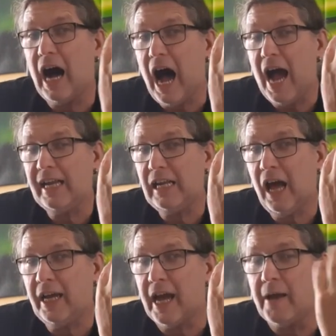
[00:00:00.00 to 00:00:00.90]
idle
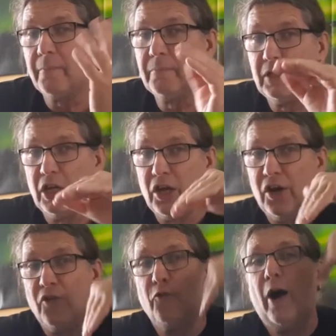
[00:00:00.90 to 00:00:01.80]
higher,
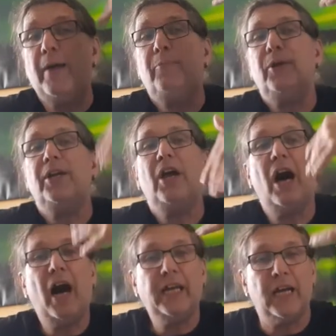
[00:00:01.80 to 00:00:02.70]
vibrate
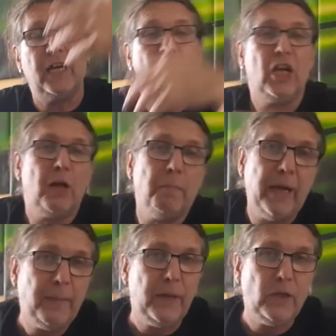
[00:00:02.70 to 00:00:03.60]
higher.
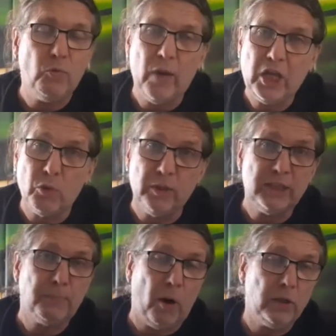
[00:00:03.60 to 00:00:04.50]
Maybe the way you
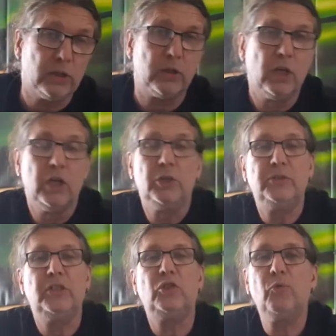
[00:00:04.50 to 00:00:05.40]
respond to
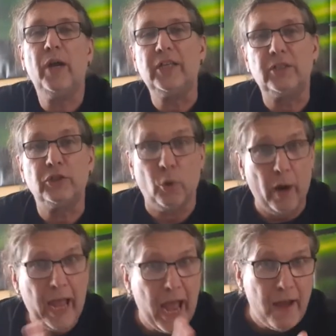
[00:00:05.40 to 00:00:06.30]
situations
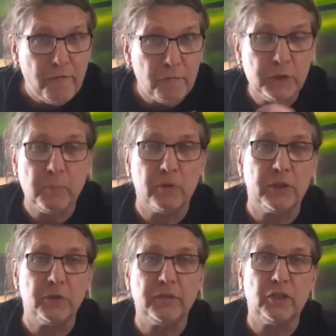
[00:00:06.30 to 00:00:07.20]
or have
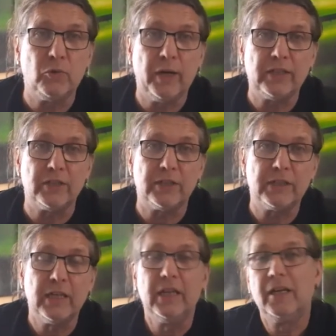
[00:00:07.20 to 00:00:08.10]
responded to
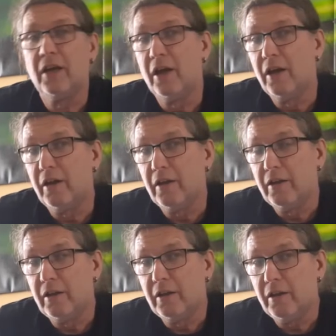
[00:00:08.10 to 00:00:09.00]
situations
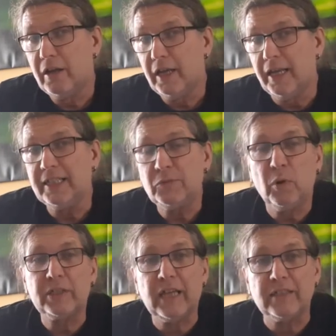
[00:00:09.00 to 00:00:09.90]
is
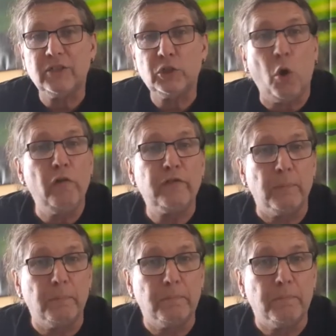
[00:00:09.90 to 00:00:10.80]
what doesn't solve
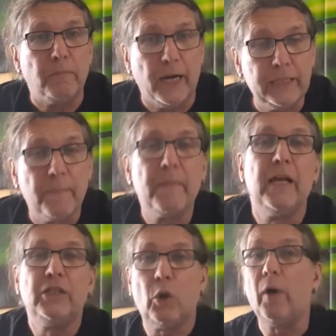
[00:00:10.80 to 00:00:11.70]
them, right?
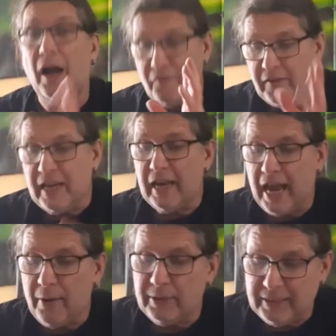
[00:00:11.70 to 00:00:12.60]
So I feel
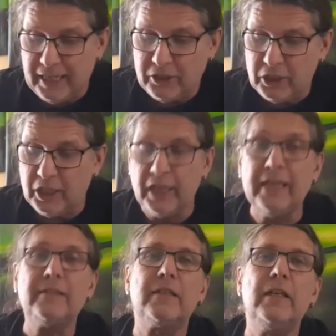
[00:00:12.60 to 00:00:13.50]
Aries energy
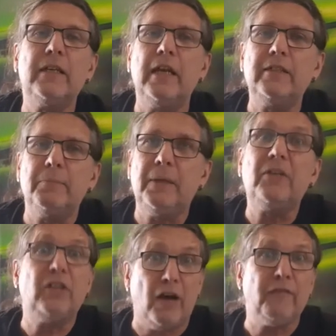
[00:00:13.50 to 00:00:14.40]
is a, is a
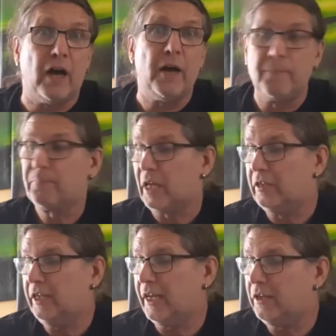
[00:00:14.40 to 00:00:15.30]
bit tougher
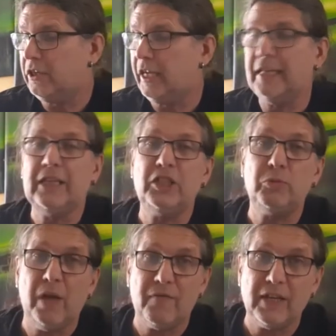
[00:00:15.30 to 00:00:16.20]
than the energies
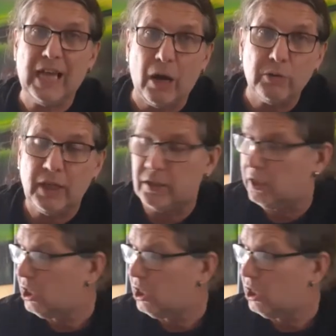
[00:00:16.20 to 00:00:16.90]
we have encountered